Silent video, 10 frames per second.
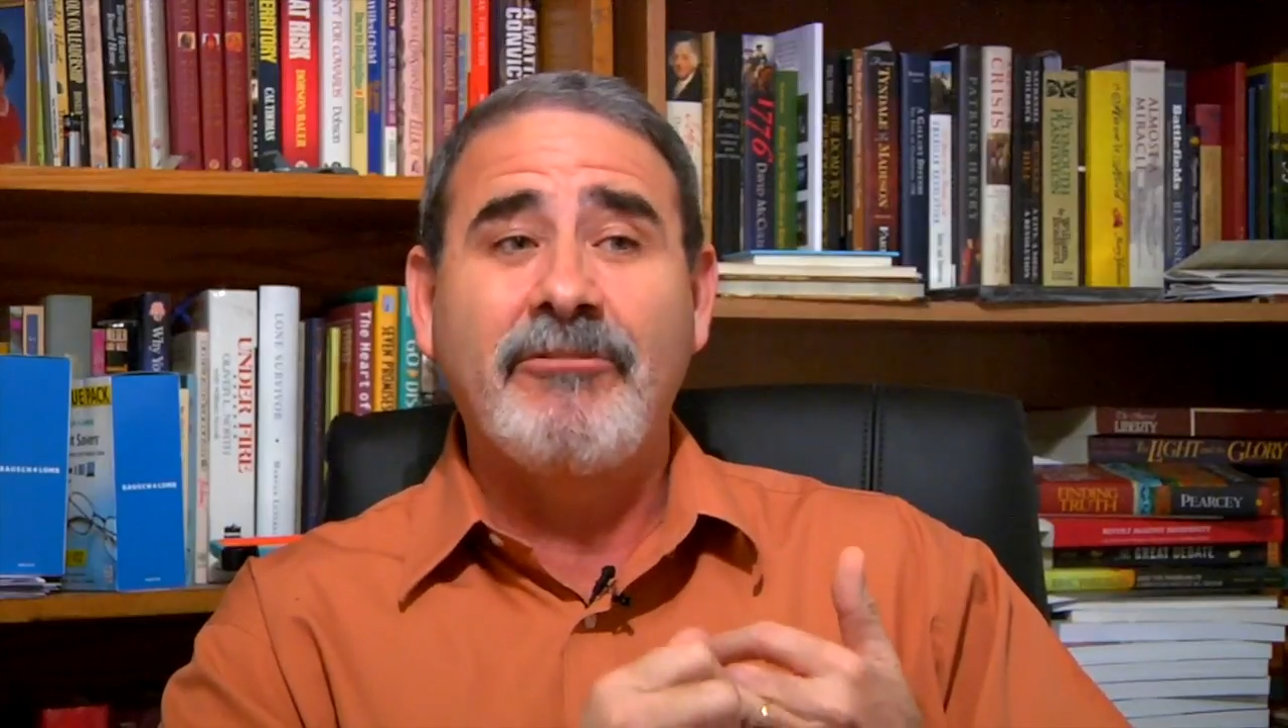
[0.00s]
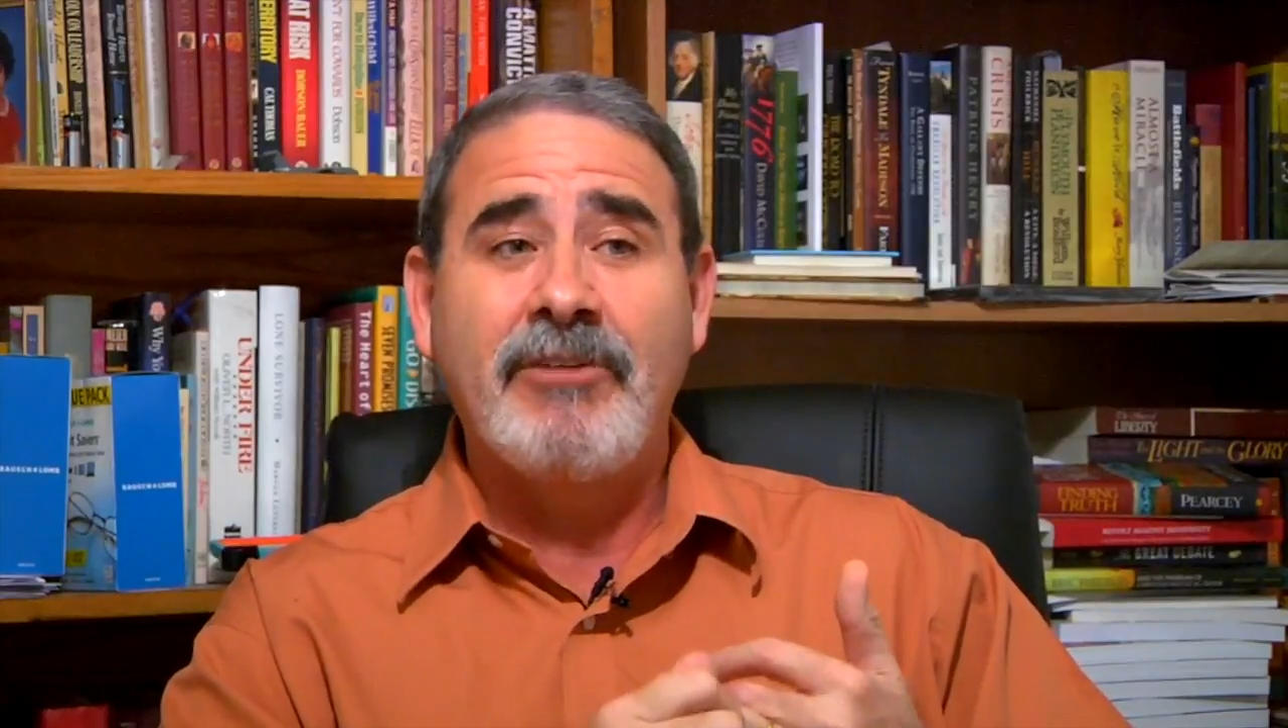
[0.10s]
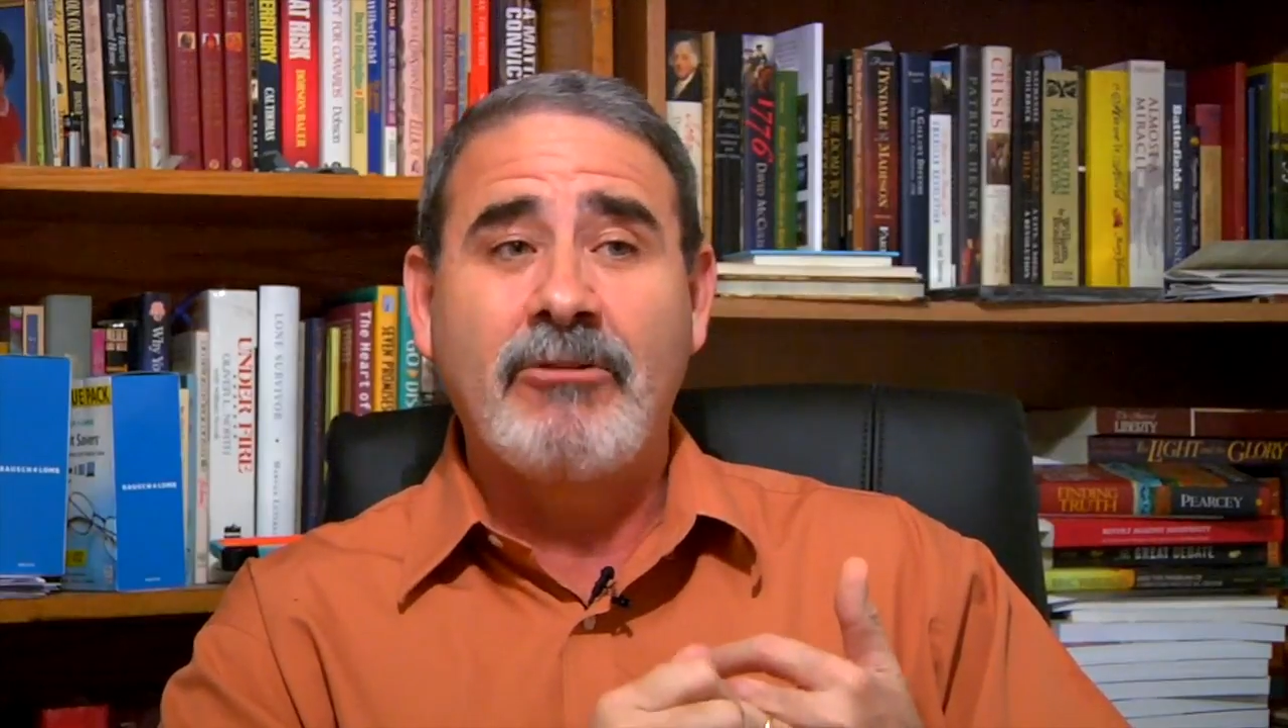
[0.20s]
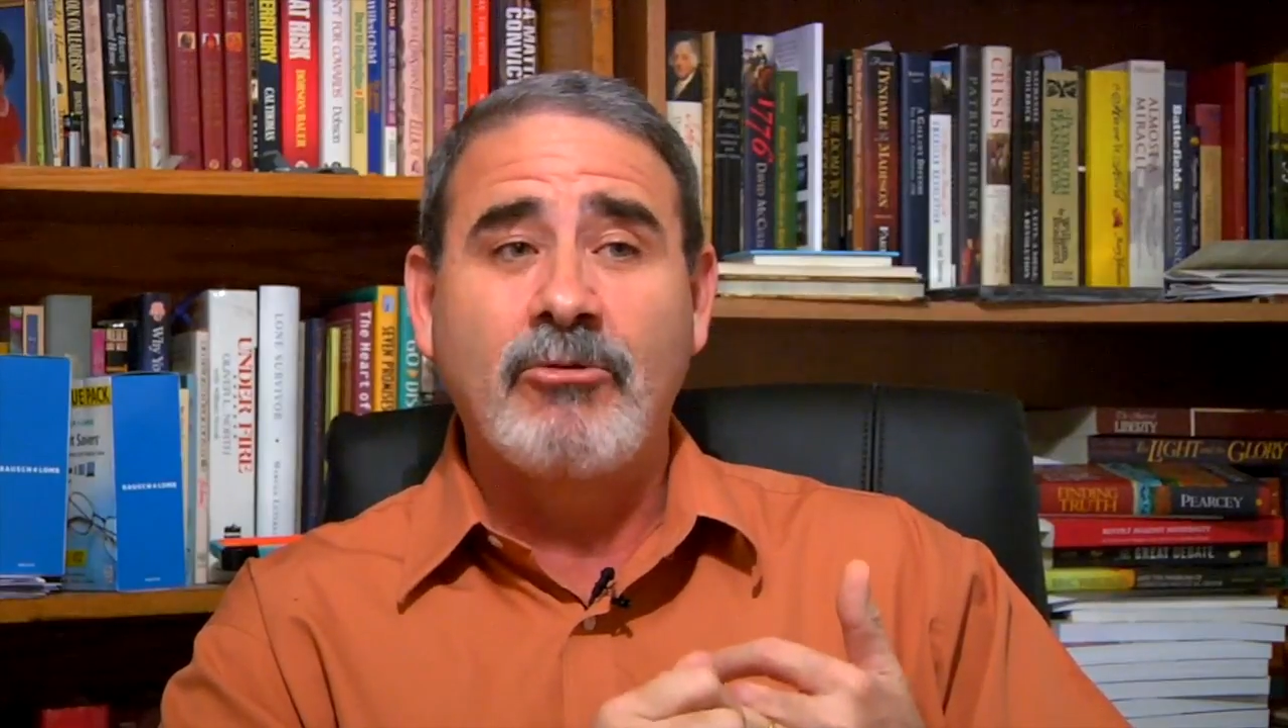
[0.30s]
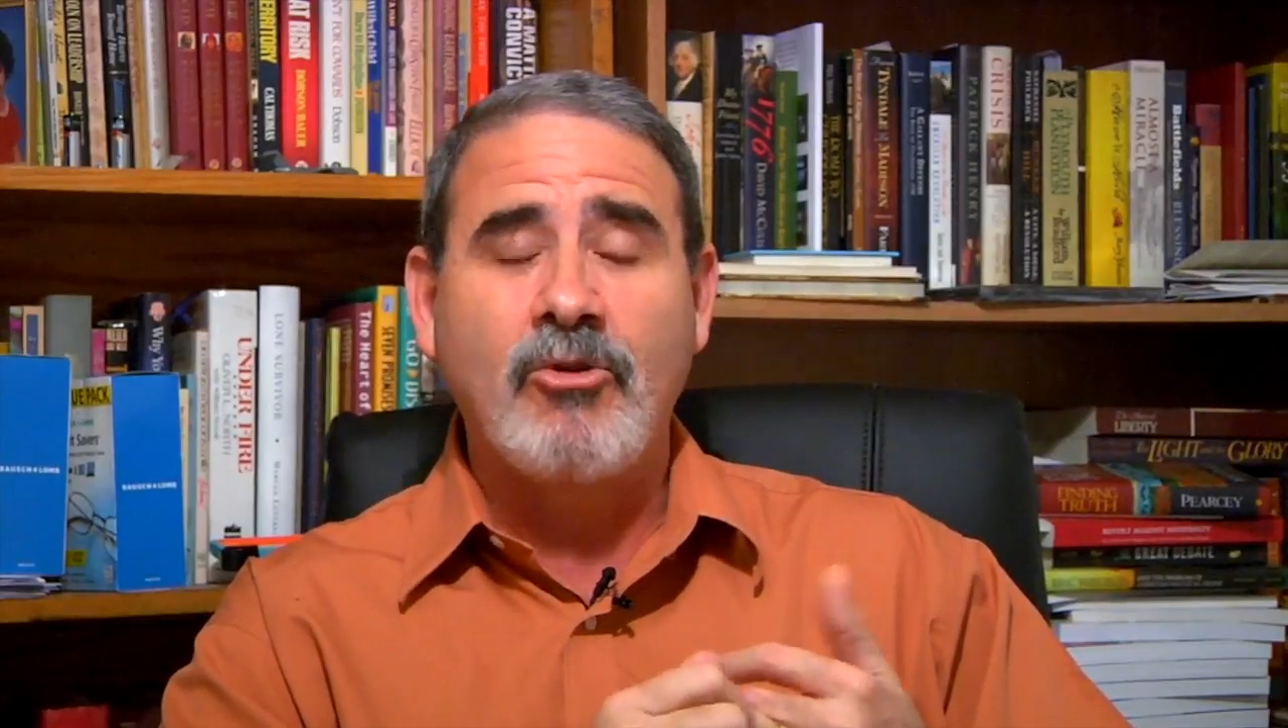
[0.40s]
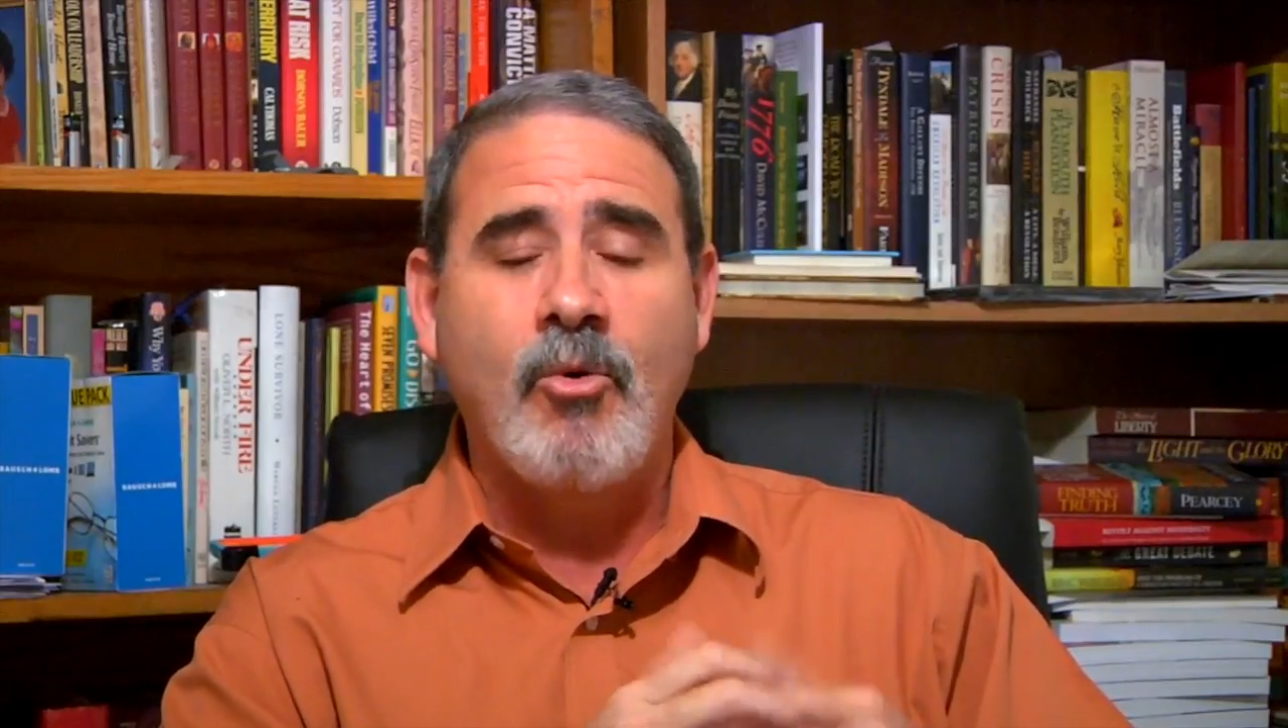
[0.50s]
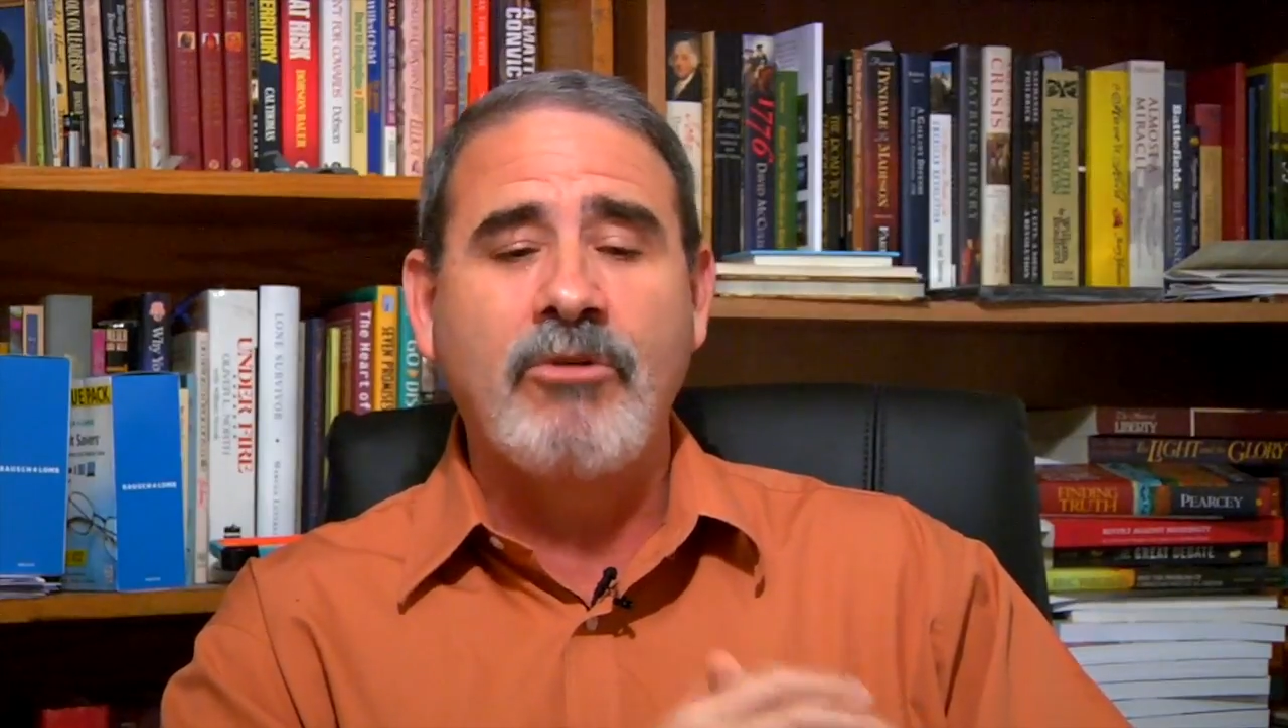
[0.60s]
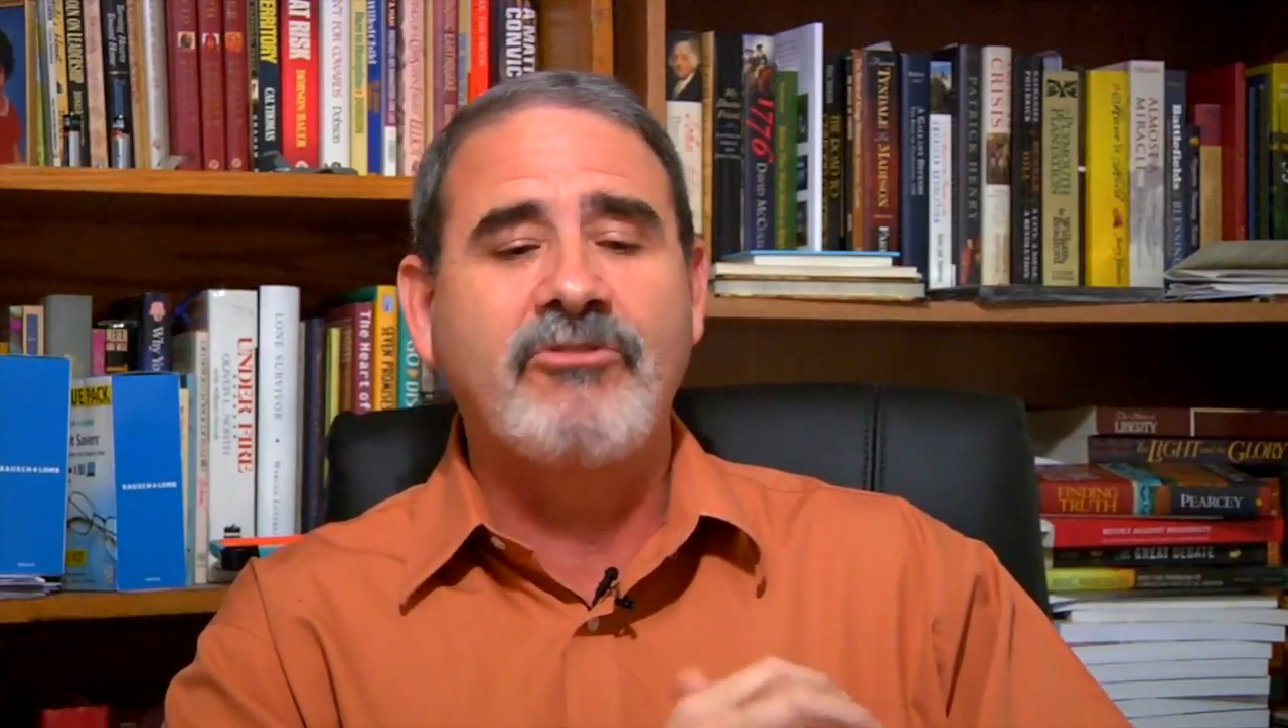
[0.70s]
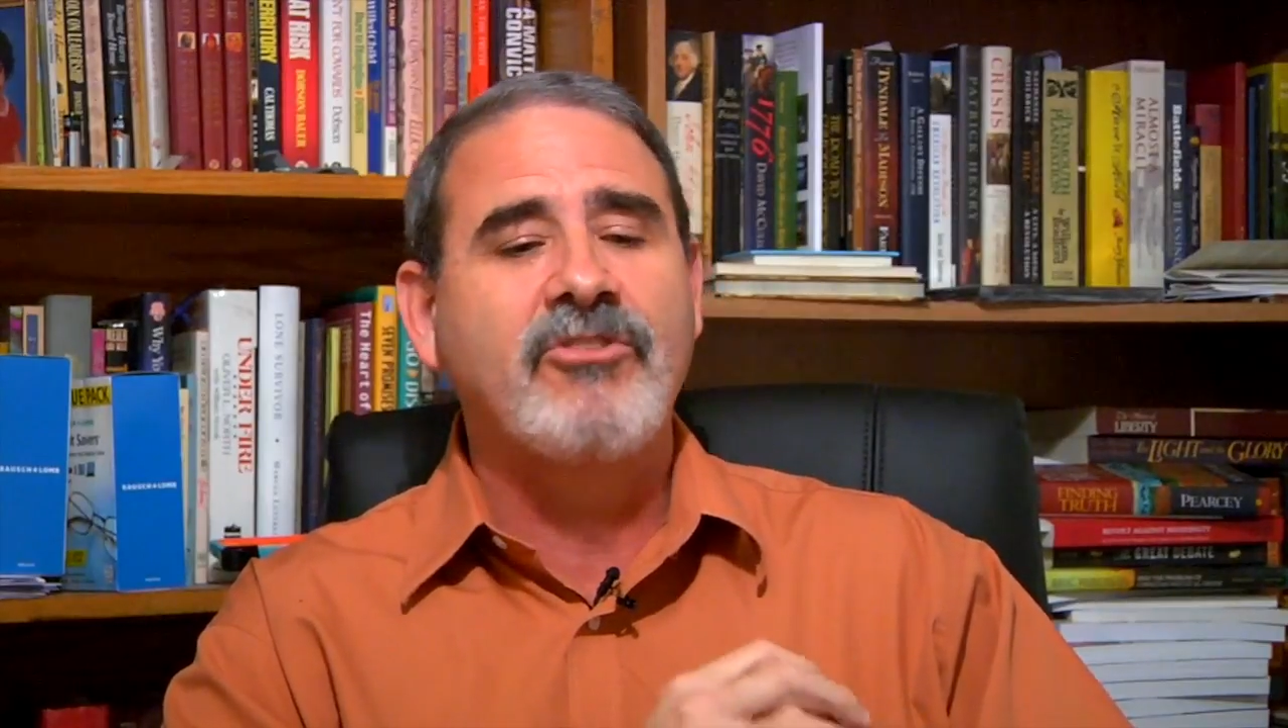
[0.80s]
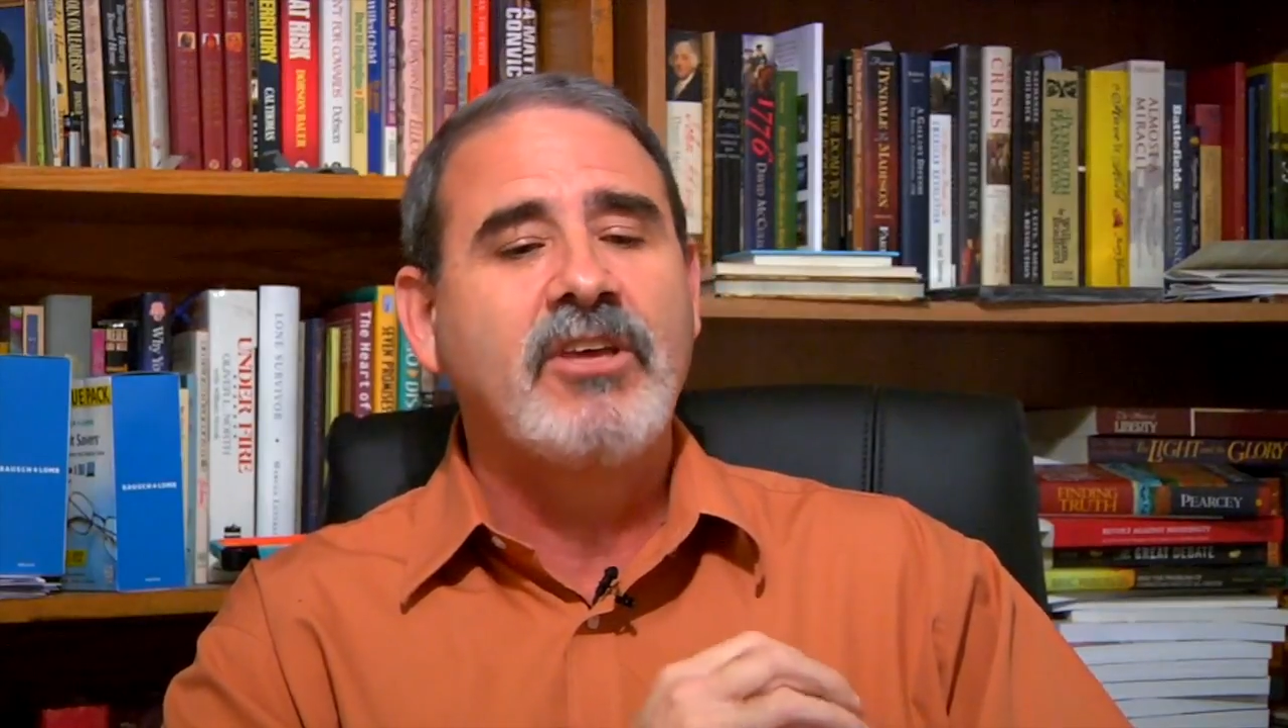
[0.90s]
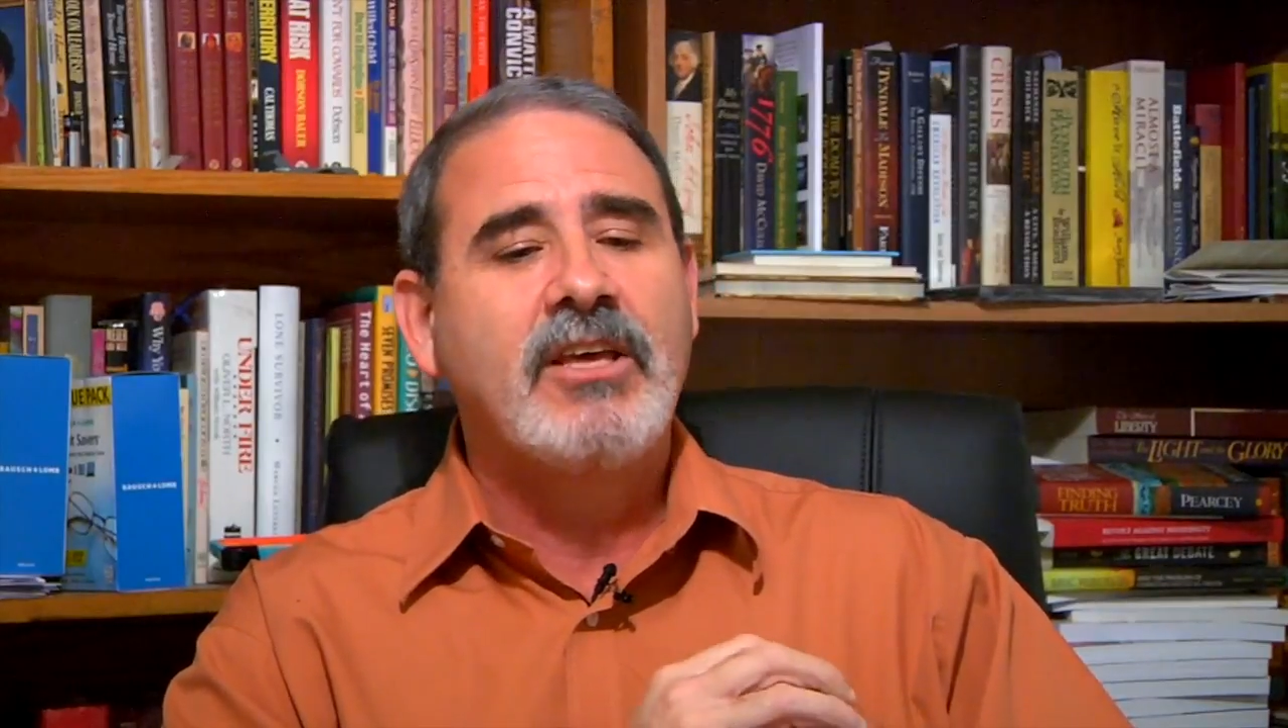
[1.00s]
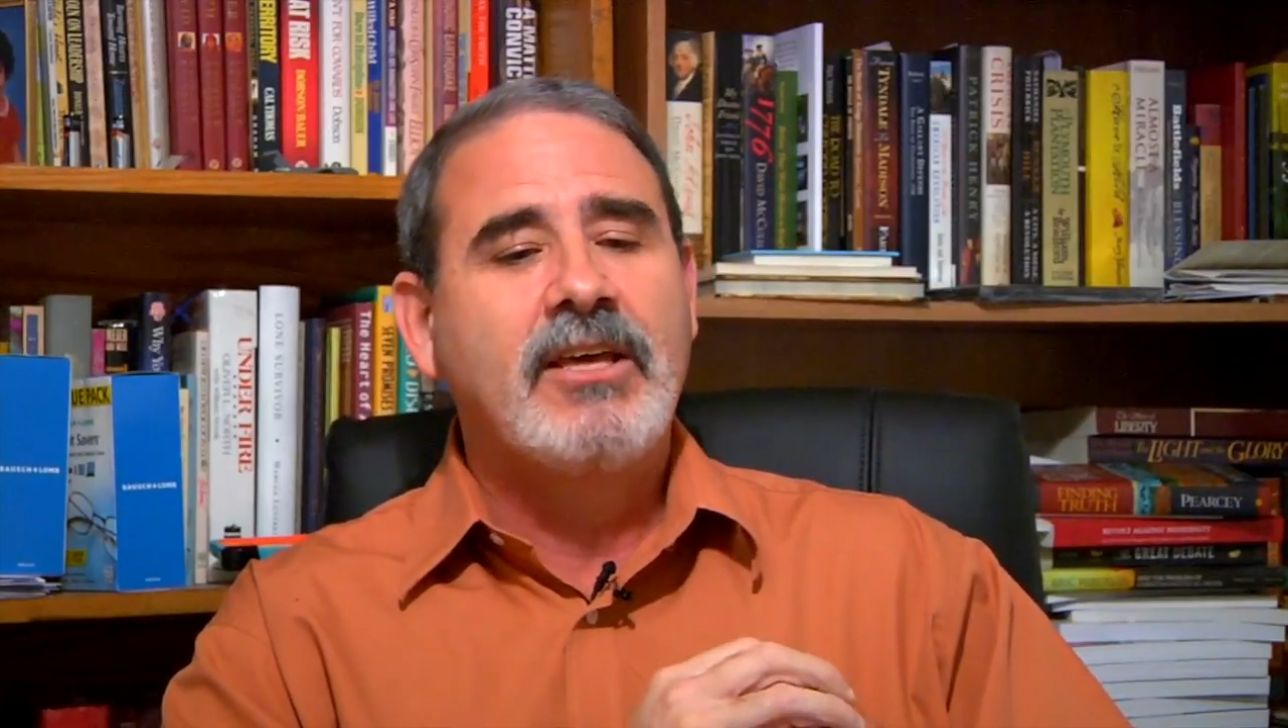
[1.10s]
the federal courts.